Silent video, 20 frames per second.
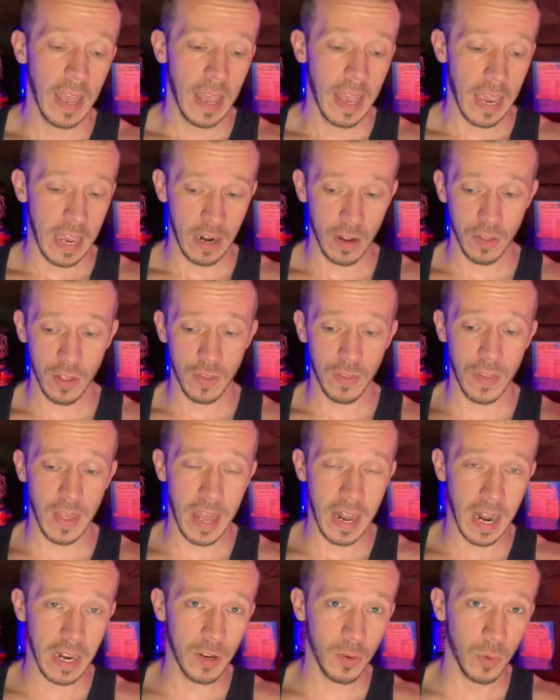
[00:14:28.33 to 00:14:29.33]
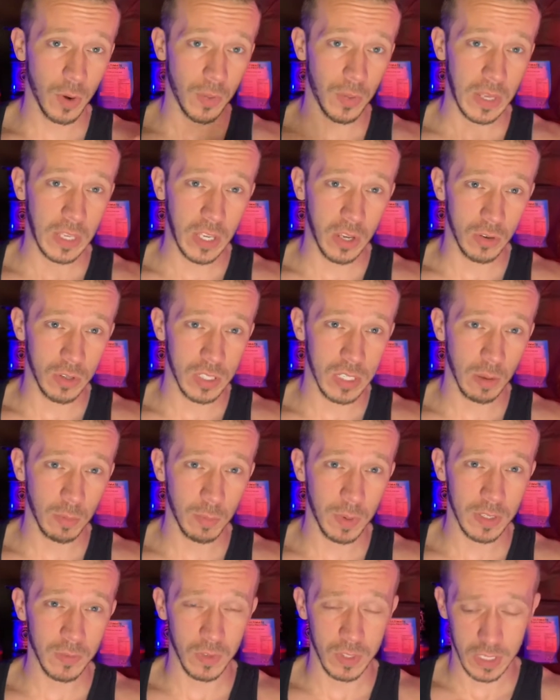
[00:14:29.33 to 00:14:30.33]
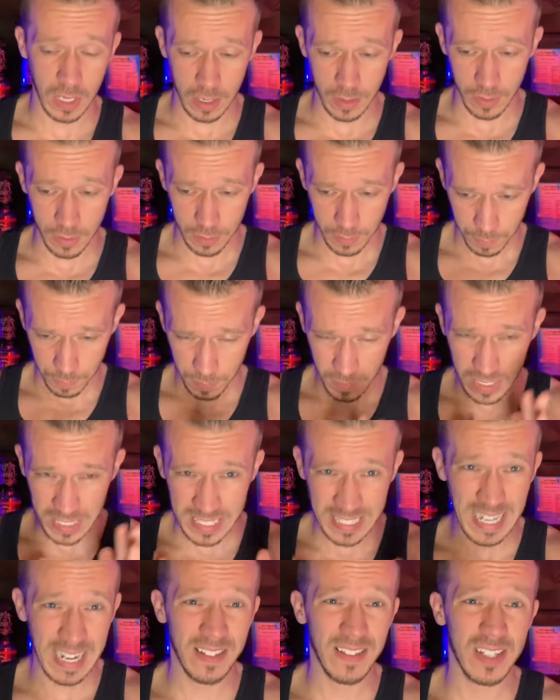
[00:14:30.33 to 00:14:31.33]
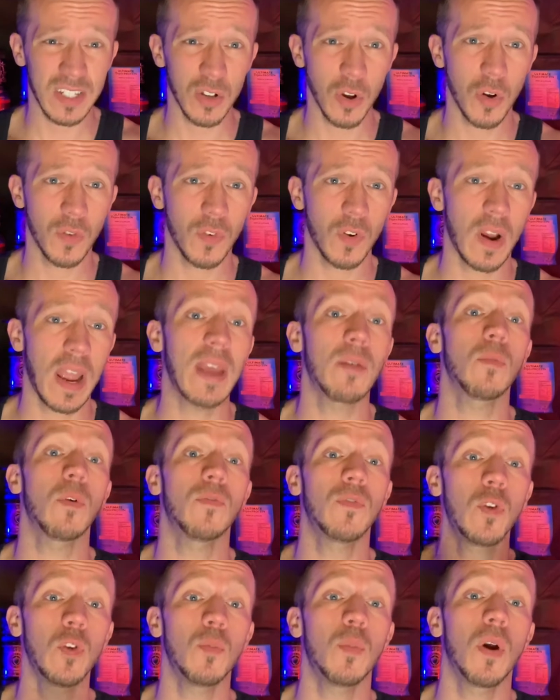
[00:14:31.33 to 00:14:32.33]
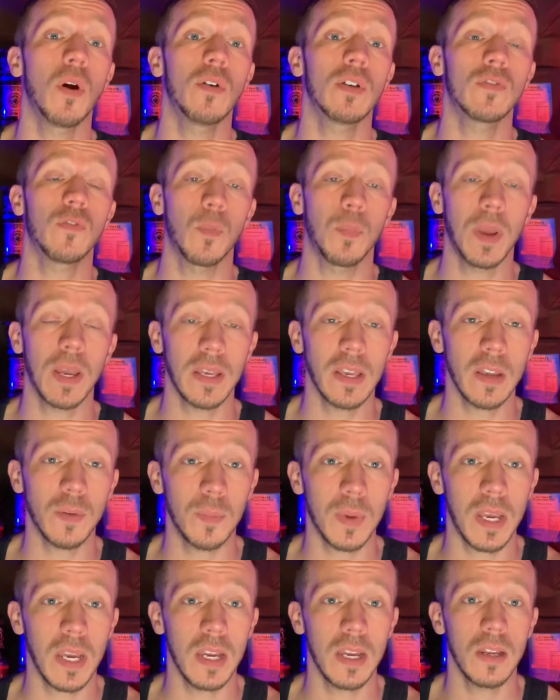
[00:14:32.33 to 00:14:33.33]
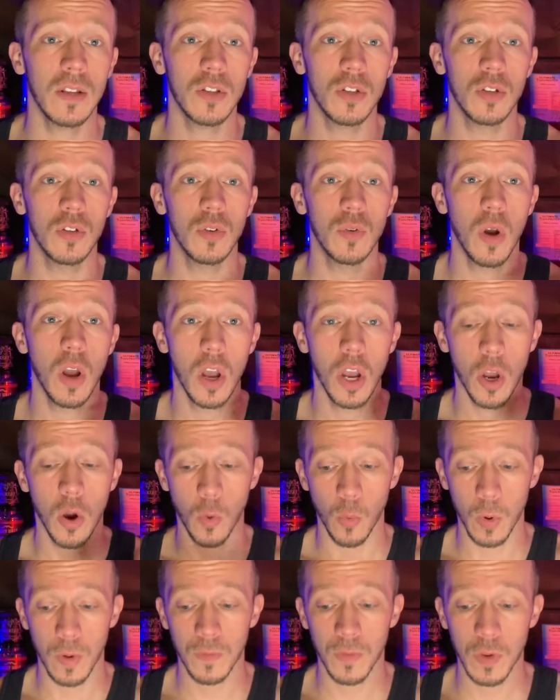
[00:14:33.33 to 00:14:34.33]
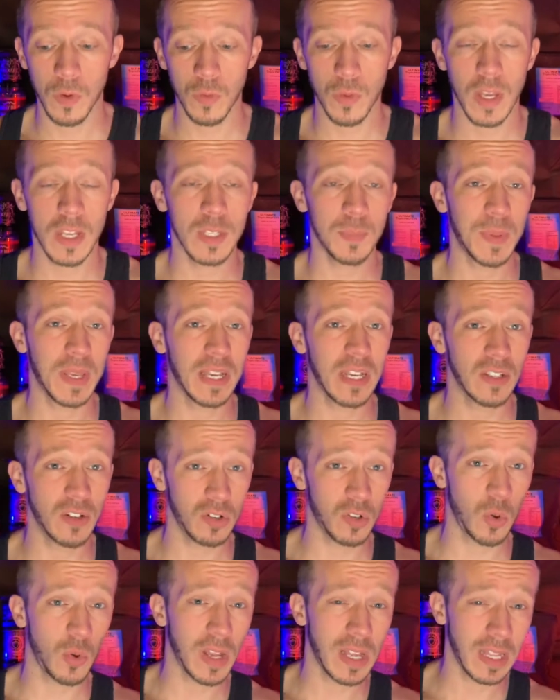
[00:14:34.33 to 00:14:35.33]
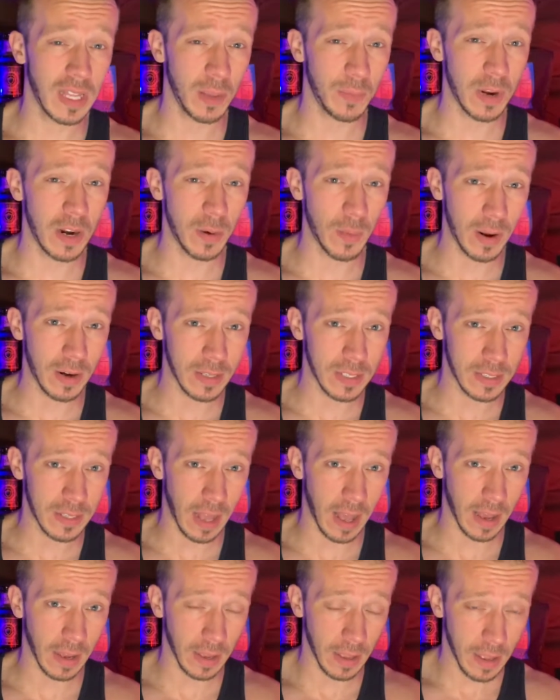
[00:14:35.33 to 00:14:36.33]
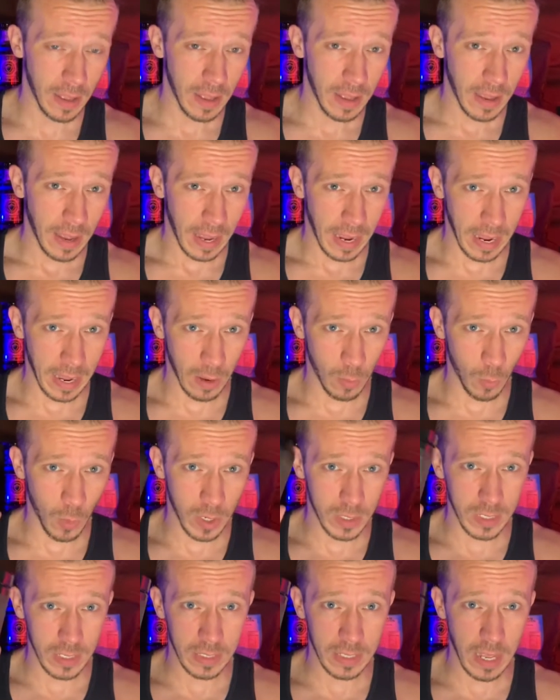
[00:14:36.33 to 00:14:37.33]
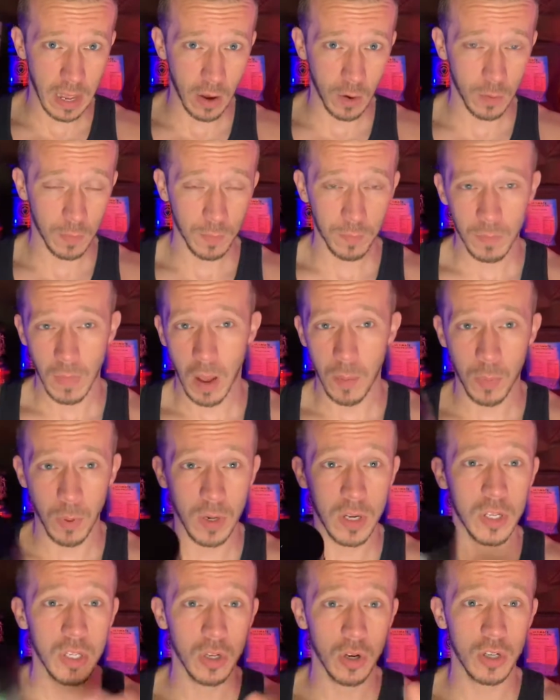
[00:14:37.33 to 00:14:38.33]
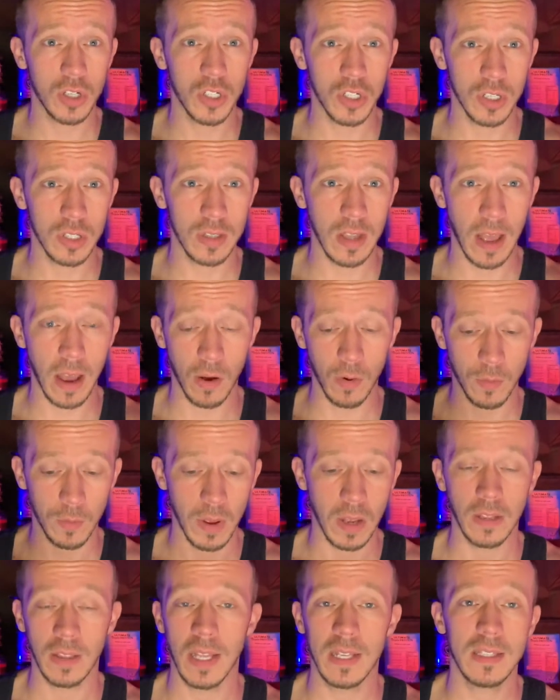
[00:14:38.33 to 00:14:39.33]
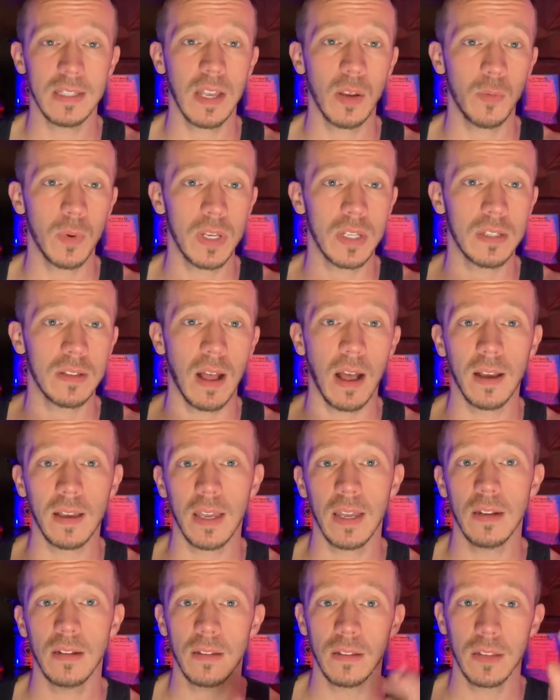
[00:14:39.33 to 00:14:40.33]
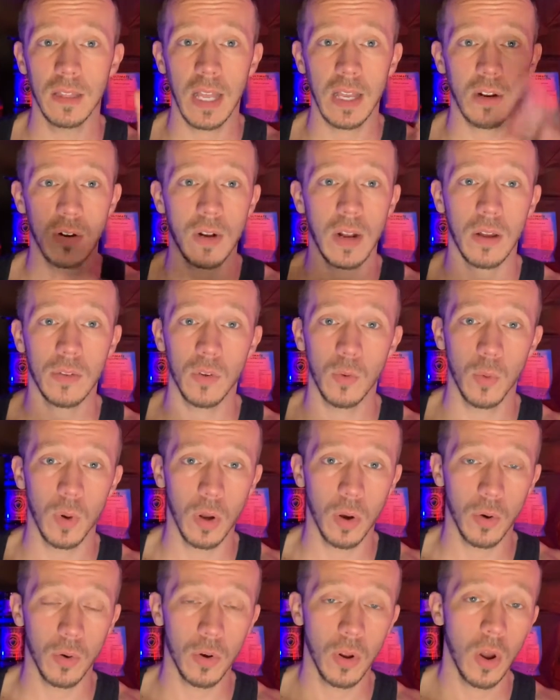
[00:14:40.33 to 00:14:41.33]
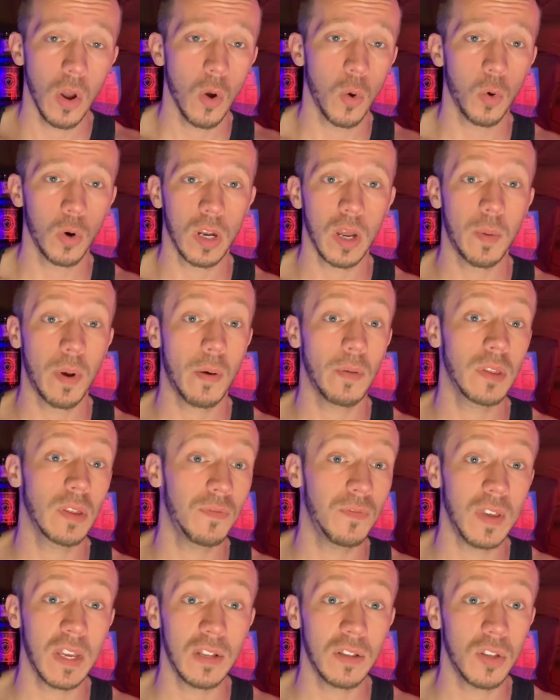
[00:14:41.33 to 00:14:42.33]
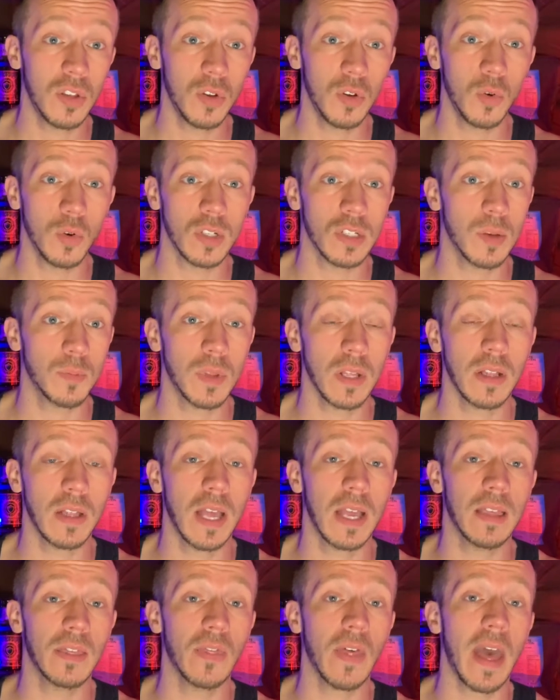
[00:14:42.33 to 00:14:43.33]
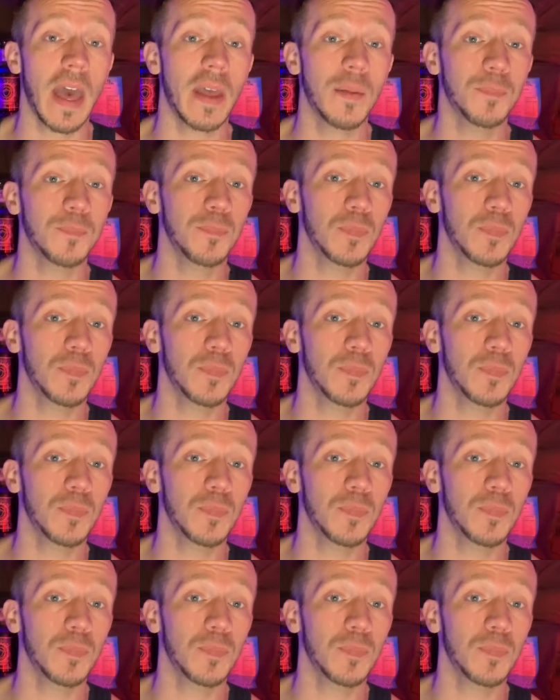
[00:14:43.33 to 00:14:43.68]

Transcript: And other than that, I do want to thank Huge Supplements for sending this over, and Review Bros for picking me to review this, because there's only a limited amount of stock. And once it's out, I'm pretty sure it's just out, unless they restock it later down the road or come out with a V2 or something like that.